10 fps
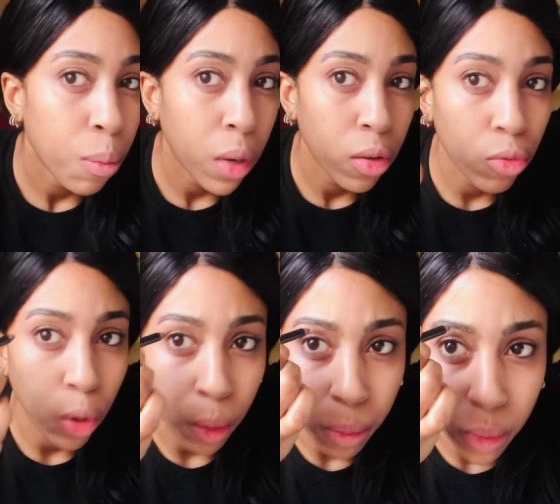my
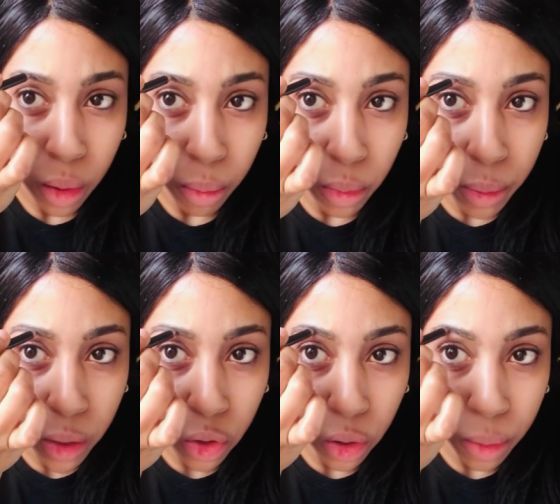room, my
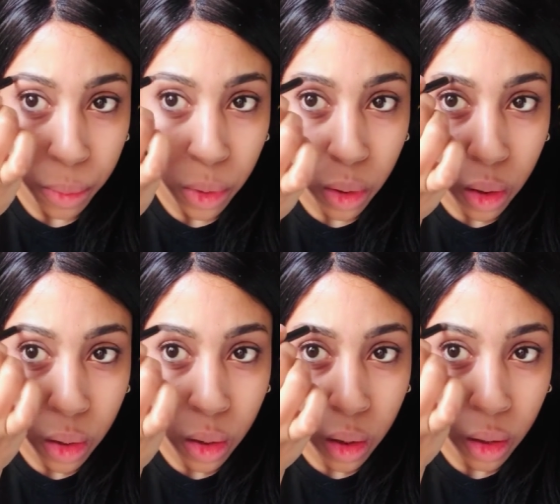bedroom.
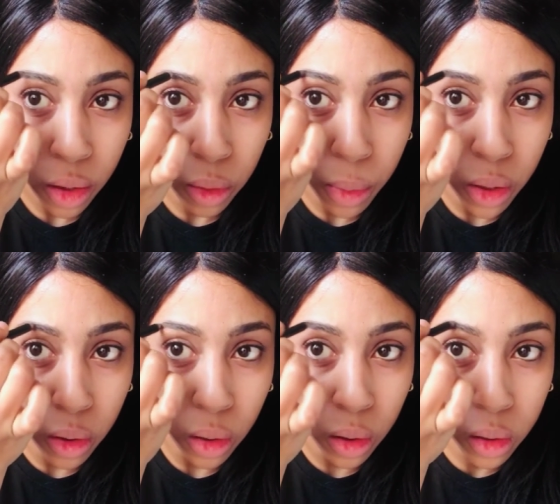It's a bit
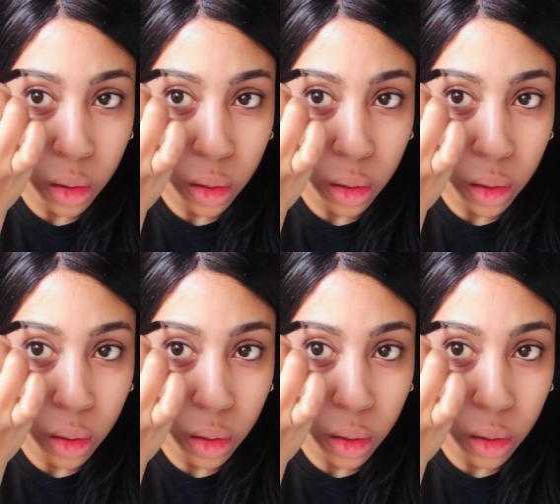dark,